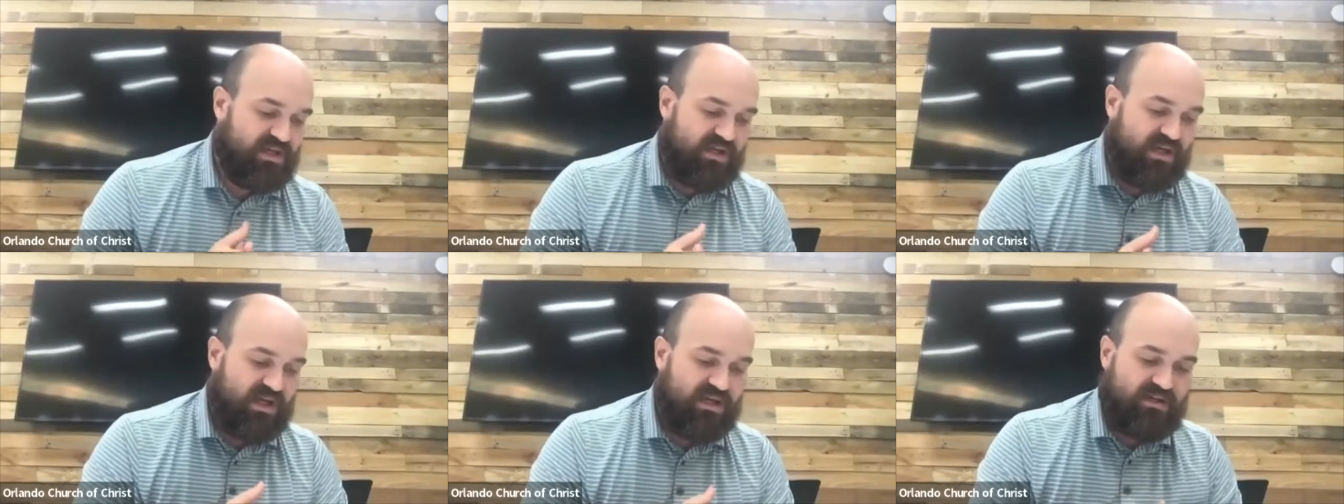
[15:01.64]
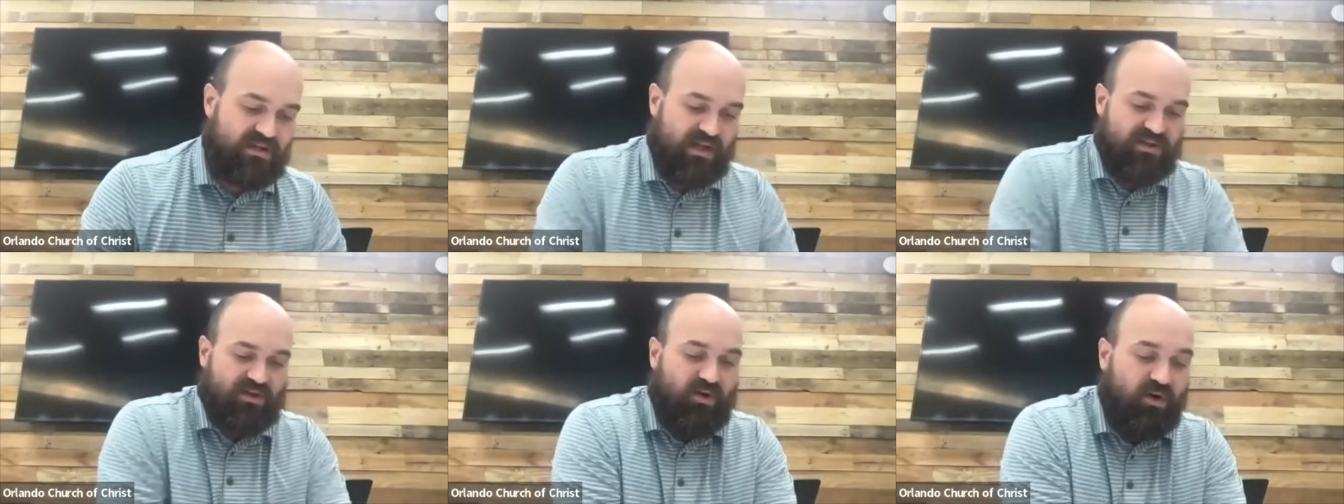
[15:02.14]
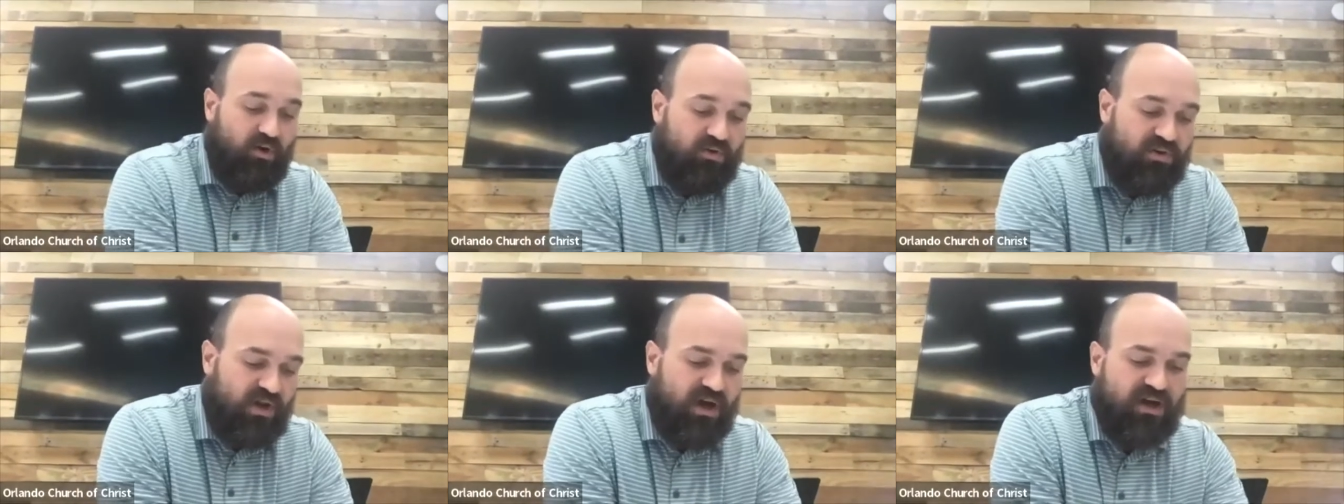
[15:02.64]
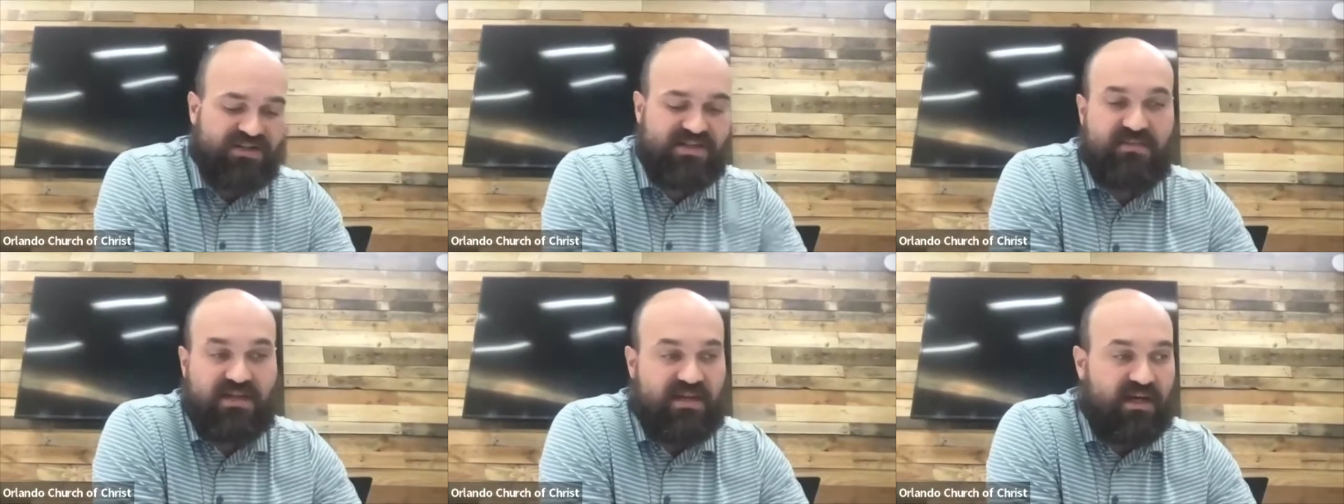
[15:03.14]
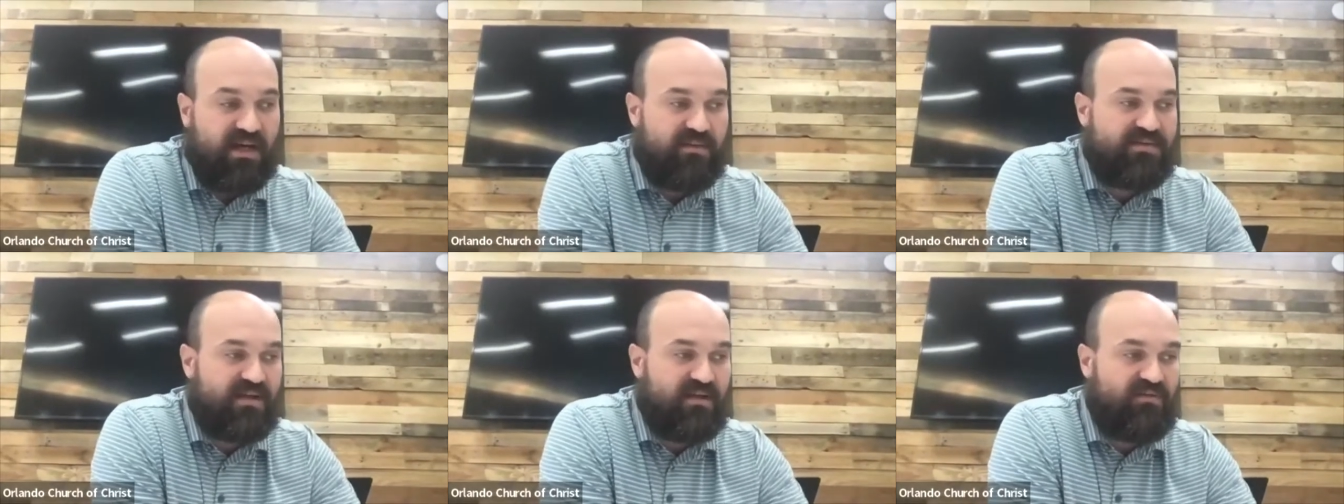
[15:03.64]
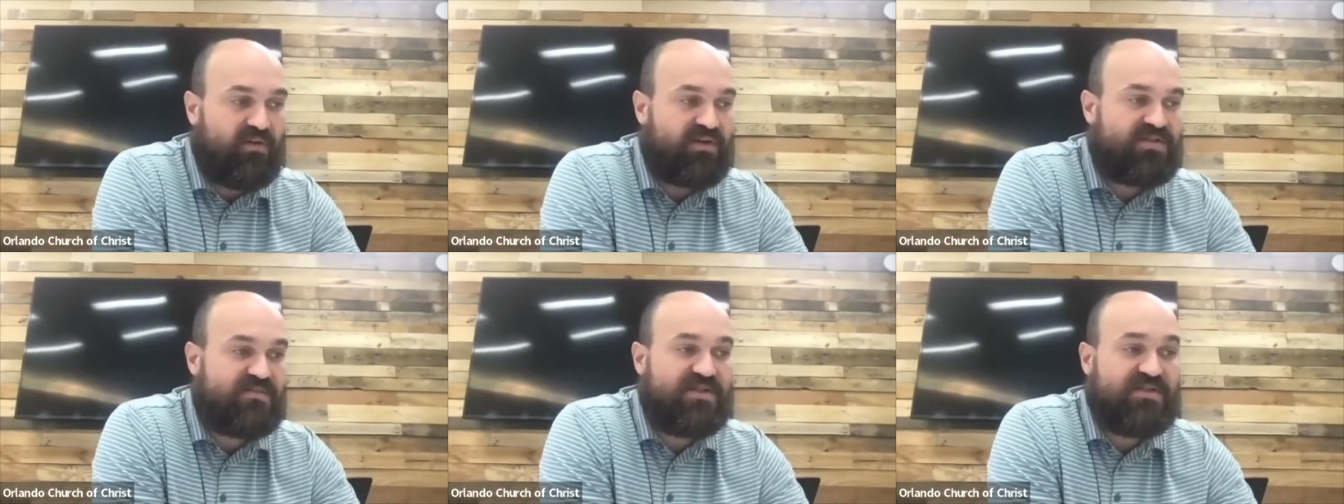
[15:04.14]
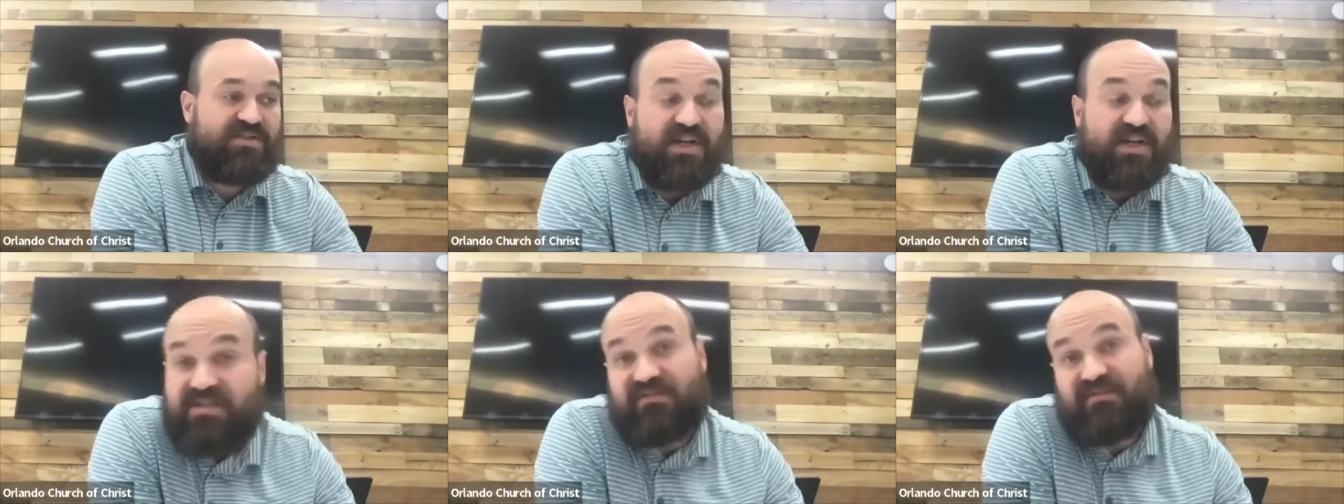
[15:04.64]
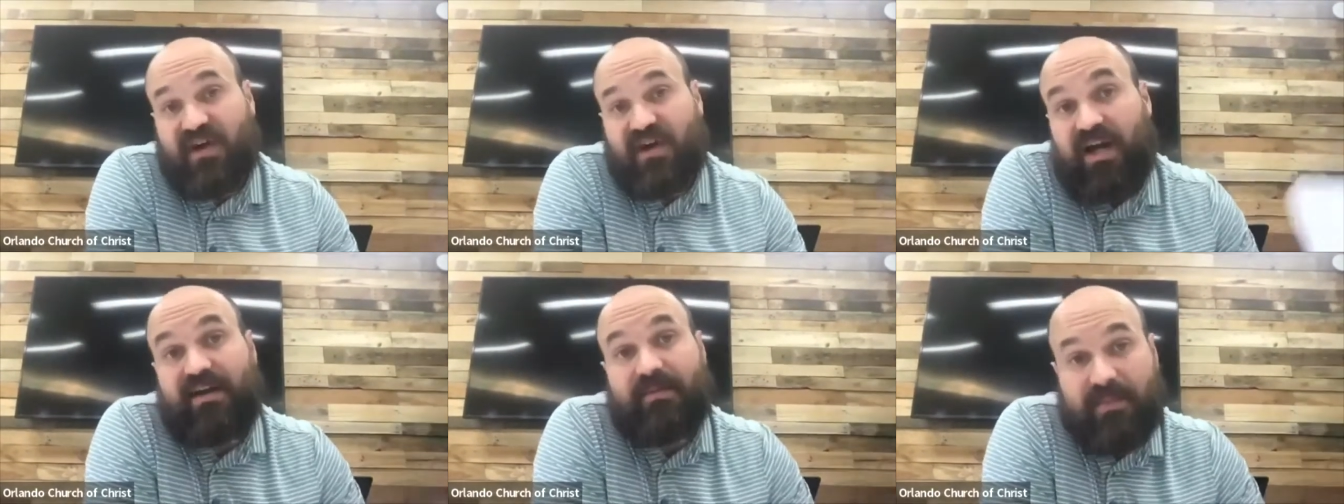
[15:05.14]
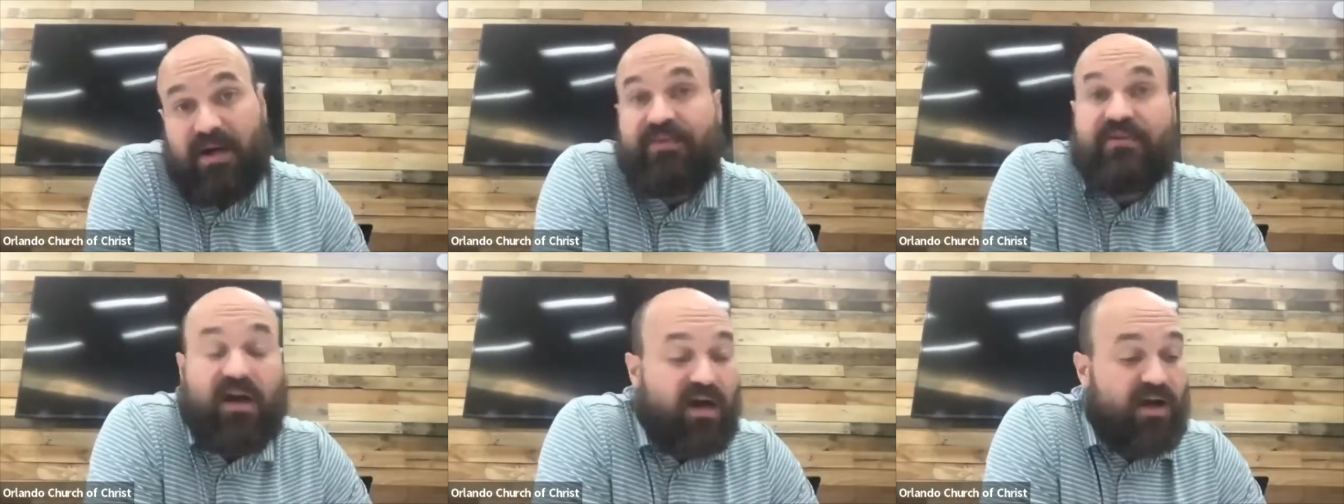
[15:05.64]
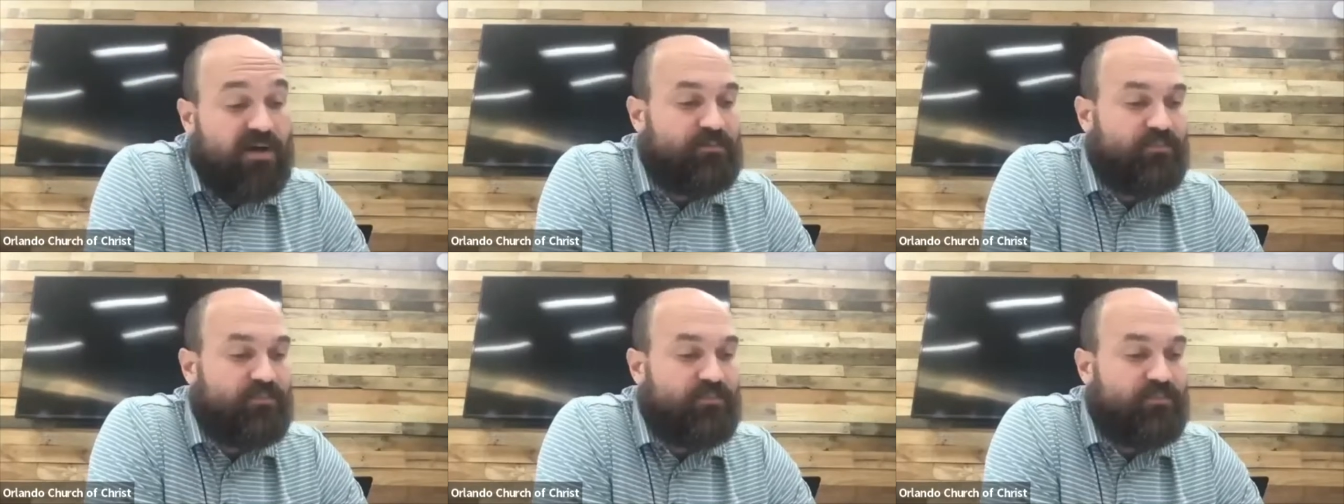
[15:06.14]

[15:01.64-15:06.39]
And, and the whole law is to be kept if we're to be justified by the law.